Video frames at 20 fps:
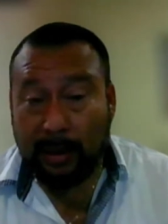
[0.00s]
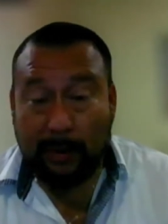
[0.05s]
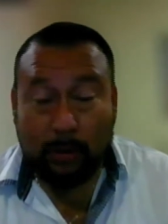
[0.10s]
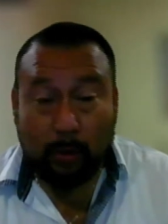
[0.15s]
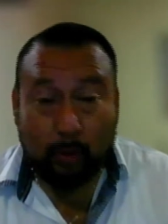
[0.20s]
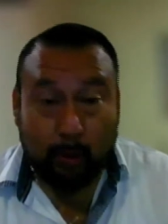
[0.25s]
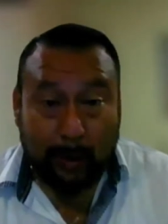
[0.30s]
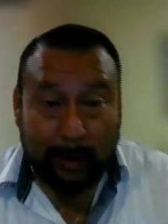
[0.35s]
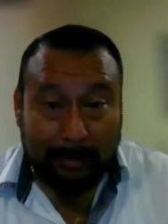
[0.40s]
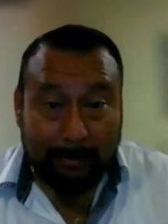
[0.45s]

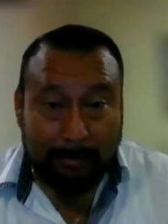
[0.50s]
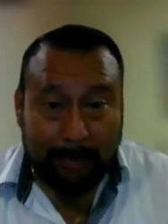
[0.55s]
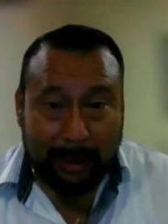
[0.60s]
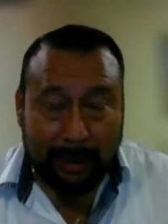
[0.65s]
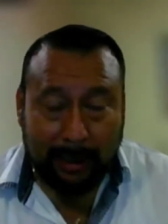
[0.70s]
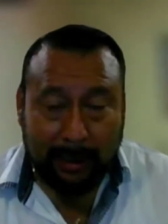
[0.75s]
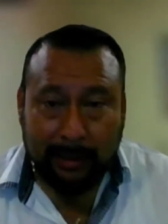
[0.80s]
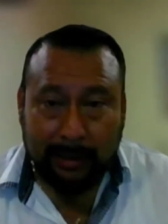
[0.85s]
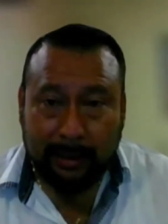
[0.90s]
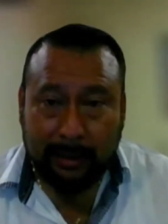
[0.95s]
There is one
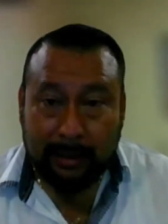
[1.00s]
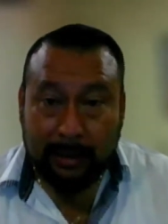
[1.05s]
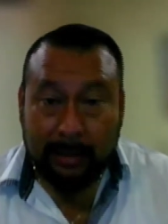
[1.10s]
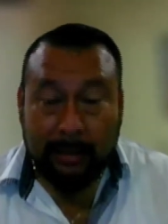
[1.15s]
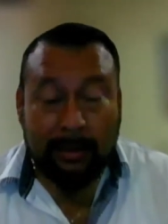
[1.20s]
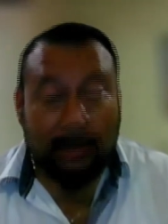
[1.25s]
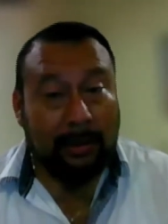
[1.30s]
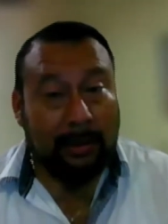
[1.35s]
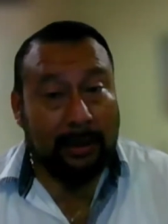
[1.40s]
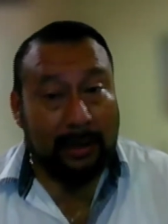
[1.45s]
miller.
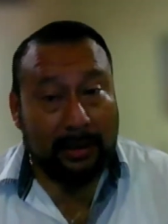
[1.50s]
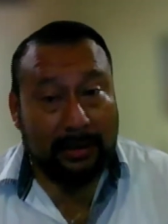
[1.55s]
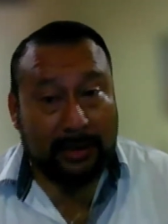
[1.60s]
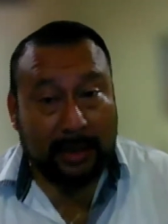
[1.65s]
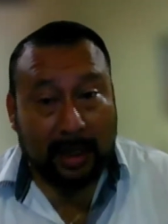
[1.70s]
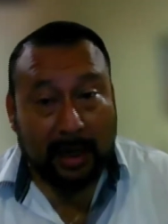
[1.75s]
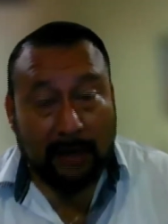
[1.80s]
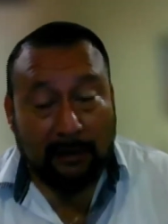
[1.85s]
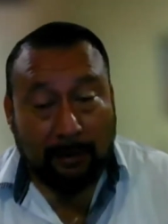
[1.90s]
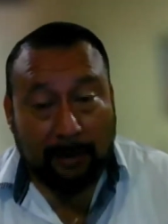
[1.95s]

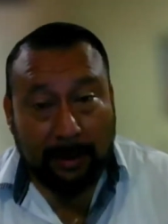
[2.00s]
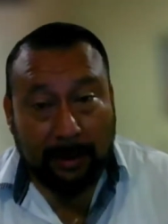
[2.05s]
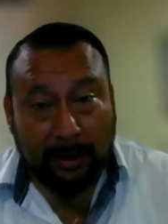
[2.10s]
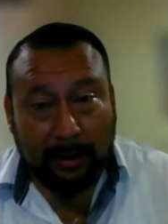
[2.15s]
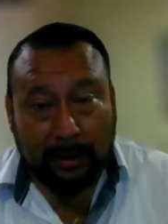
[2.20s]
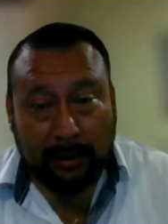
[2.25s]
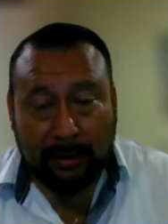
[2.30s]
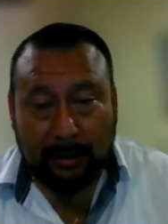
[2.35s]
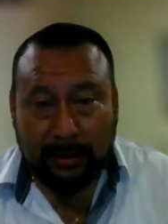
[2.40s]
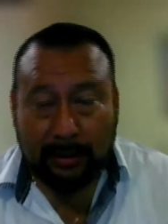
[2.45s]
There is the
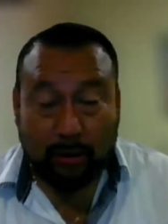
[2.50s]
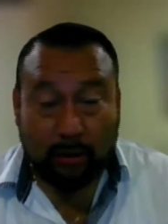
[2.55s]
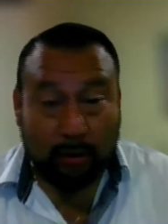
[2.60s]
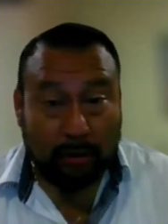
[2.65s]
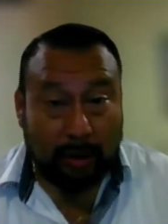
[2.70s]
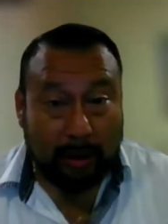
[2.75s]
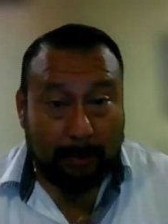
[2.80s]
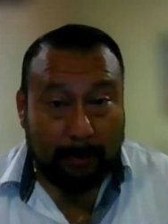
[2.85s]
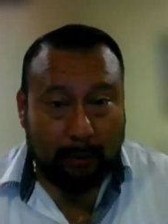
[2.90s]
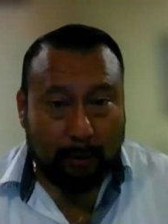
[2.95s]
government, the
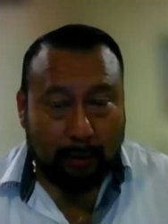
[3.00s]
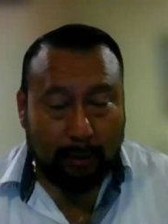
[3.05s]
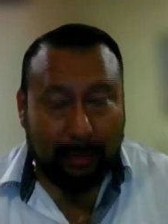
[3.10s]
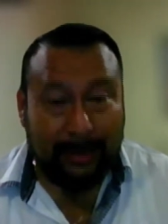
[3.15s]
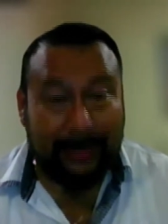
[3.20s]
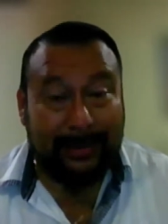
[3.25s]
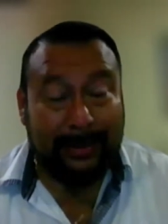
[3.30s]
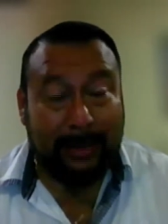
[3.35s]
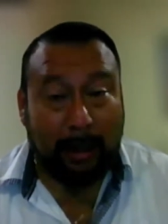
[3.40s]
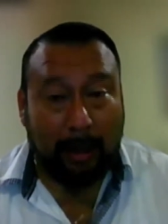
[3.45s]
sugar
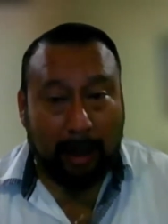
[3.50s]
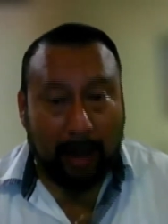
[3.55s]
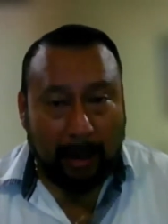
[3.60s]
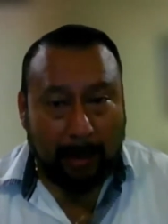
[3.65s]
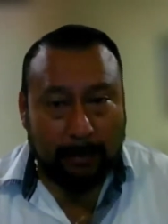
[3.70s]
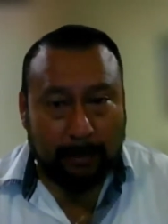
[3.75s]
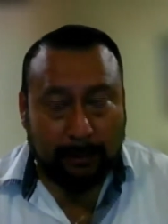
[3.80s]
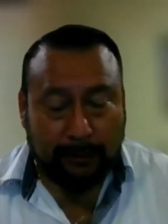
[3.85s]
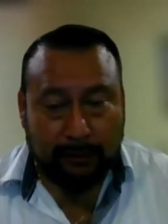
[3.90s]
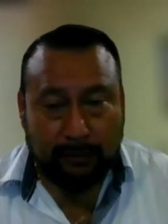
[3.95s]
board, the
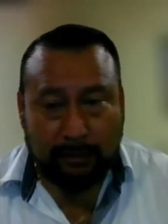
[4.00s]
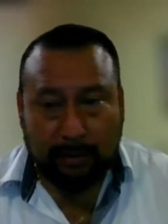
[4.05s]
arms